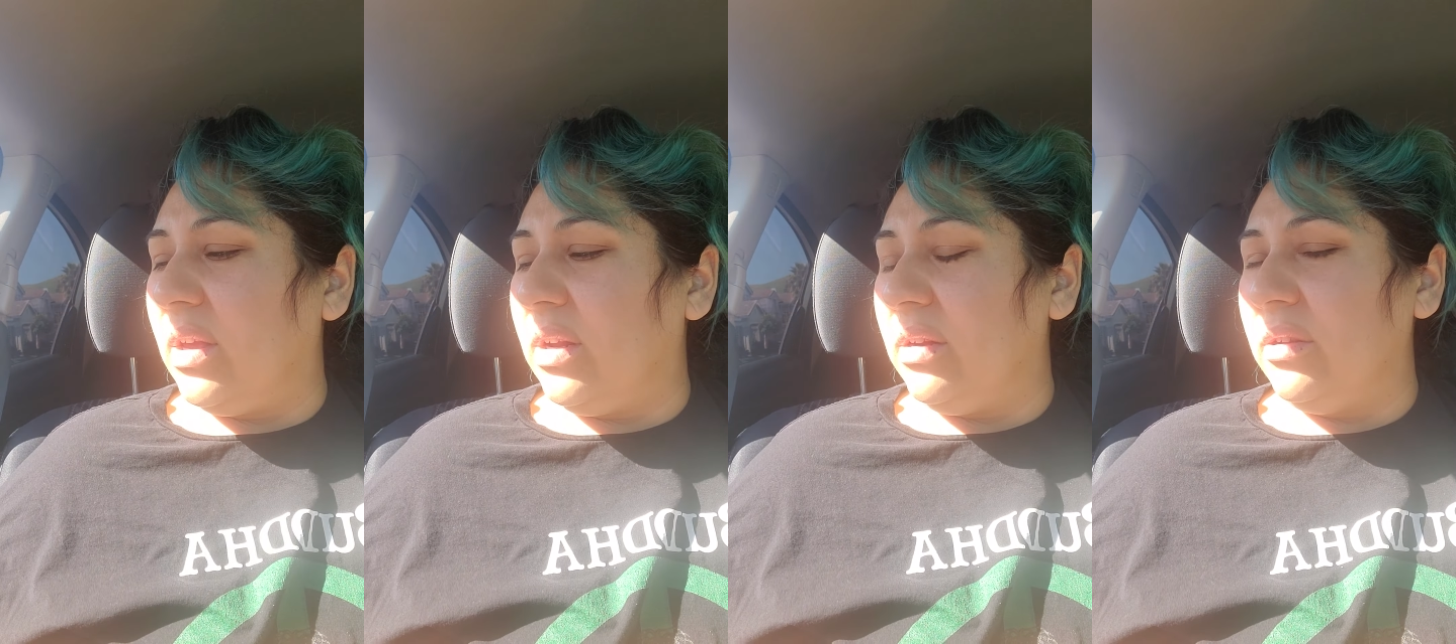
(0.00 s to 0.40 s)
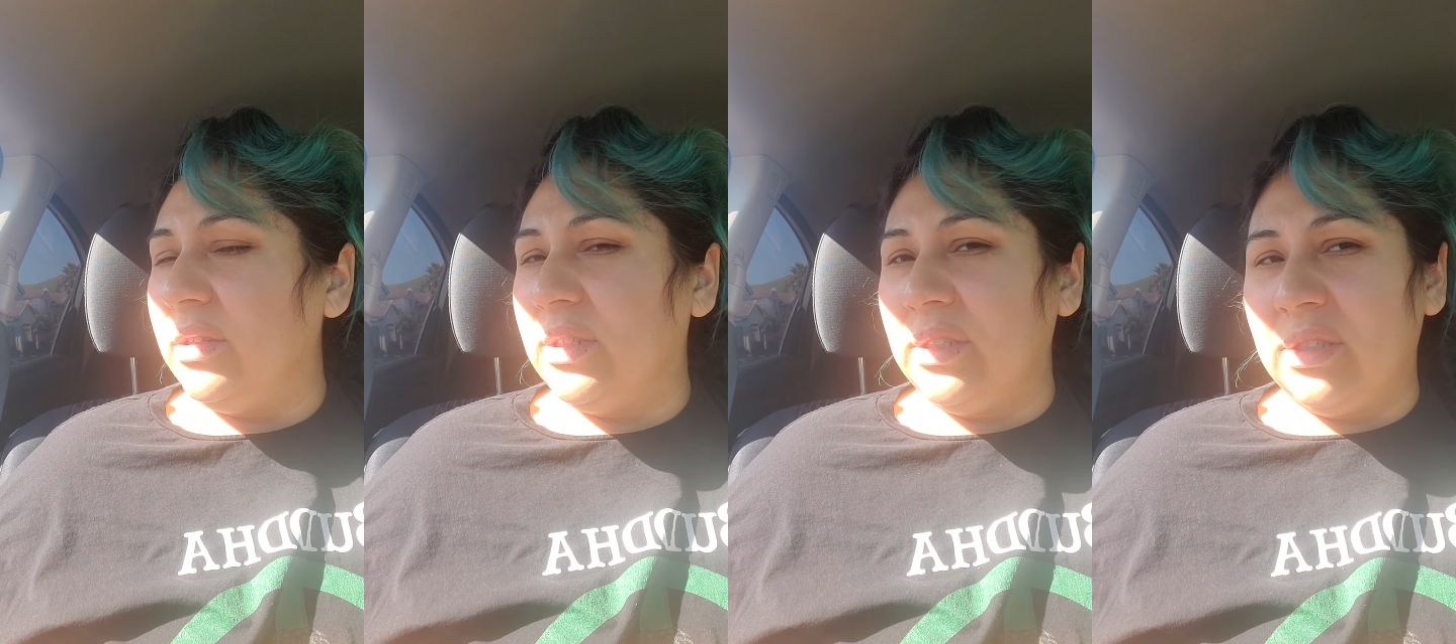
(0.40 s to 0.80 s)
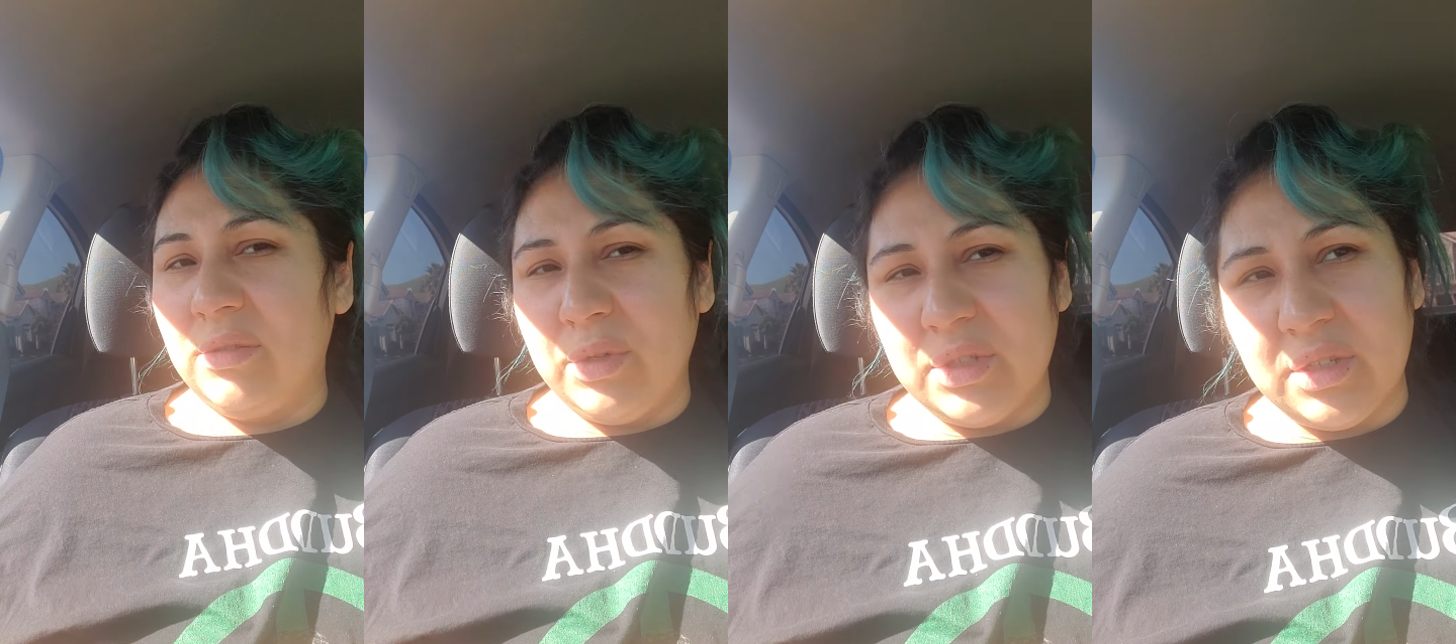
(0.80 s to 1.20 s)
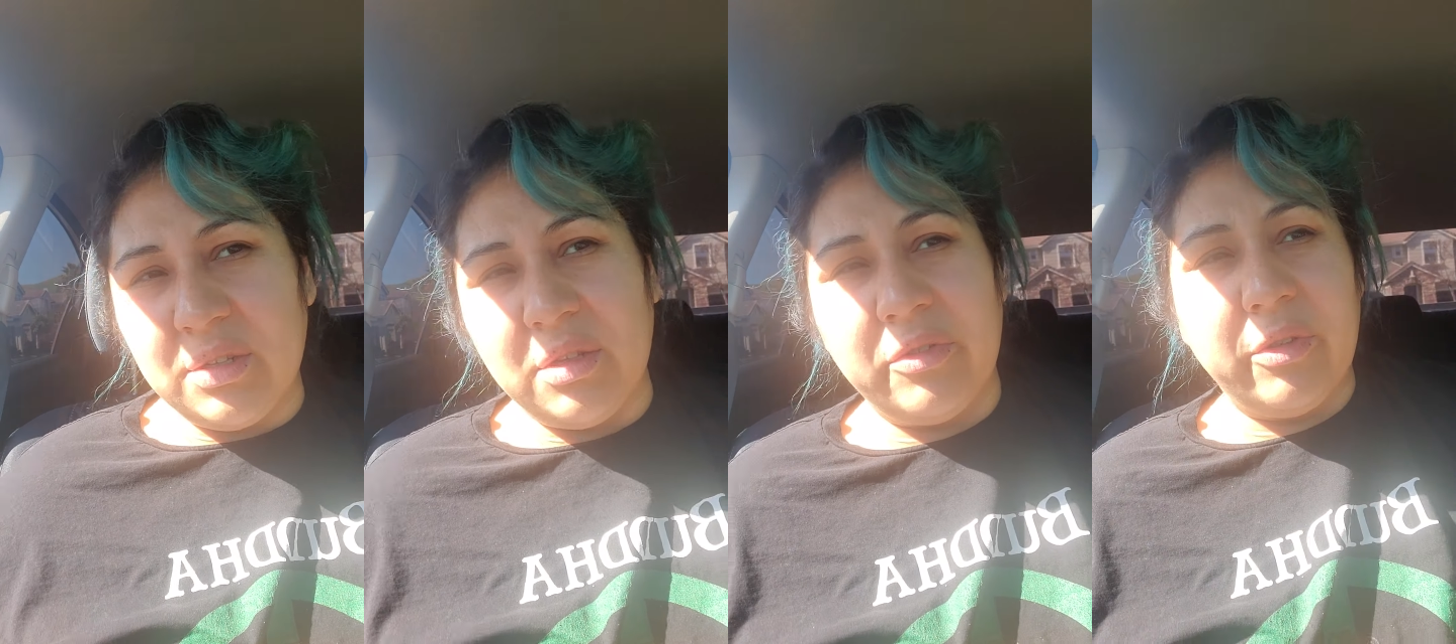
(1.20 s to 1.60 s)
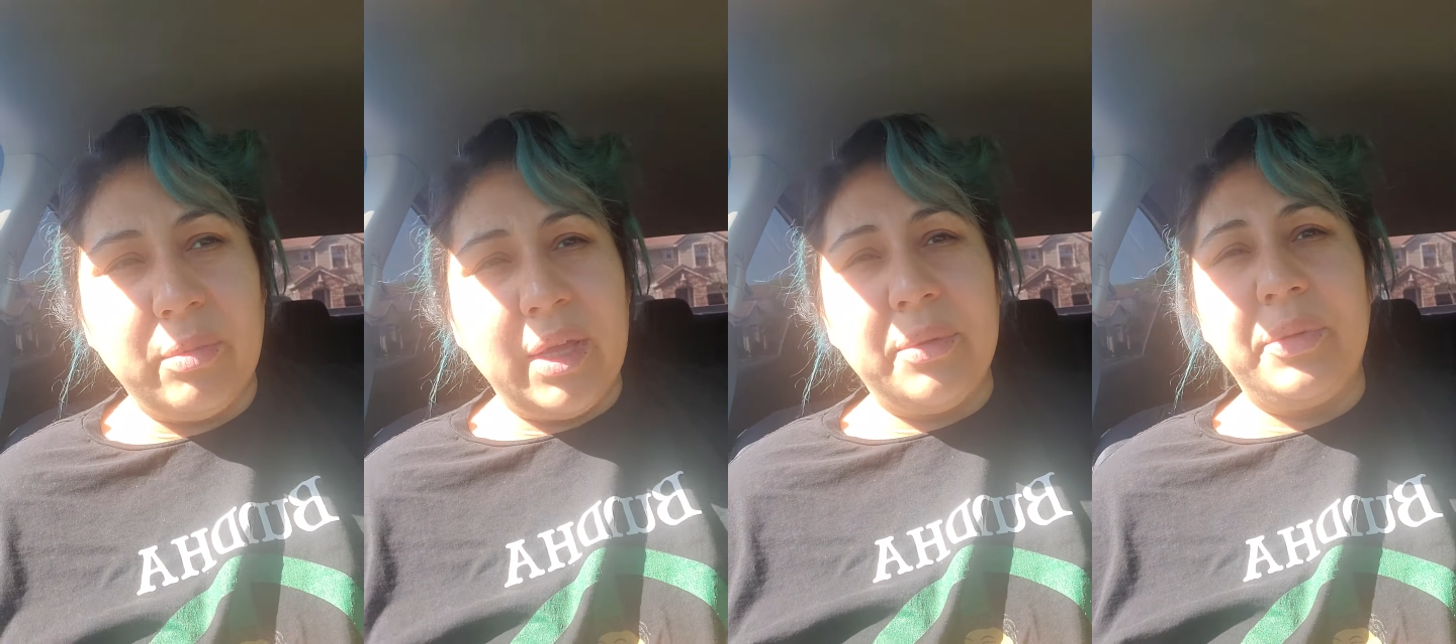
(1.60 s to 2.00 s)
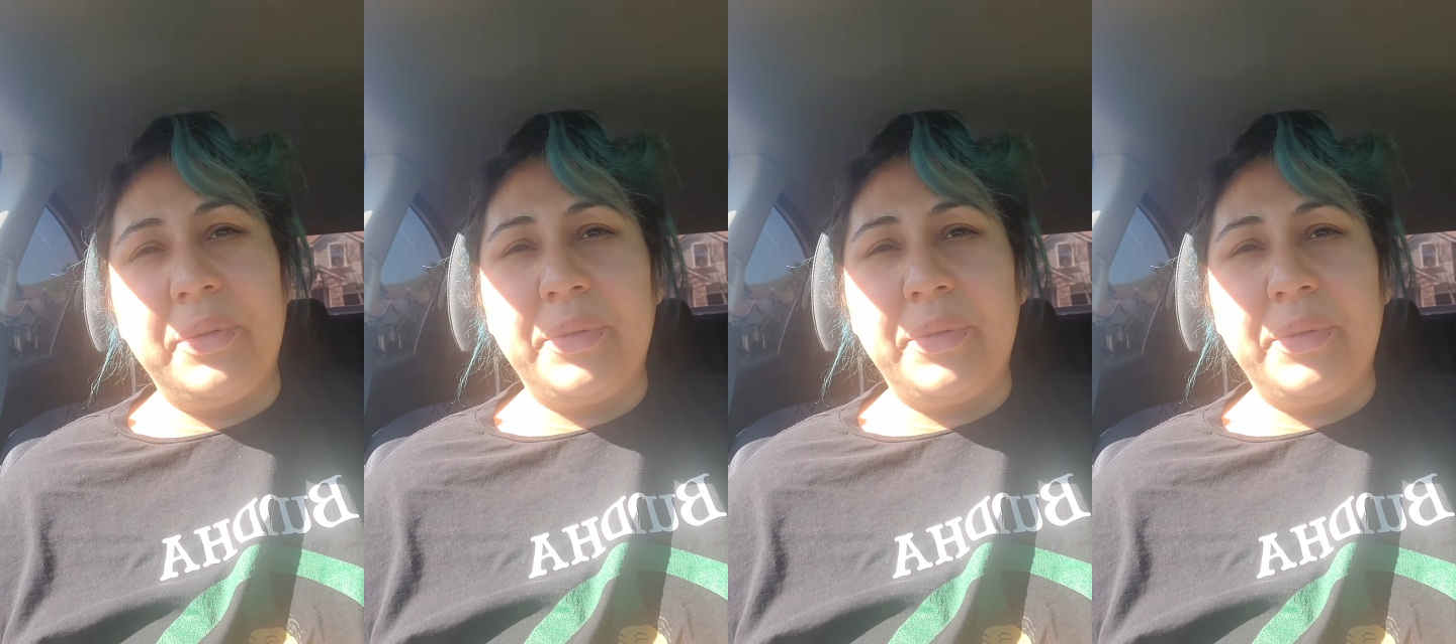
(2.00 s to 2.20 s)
I don't know. It just wasn't a look for me.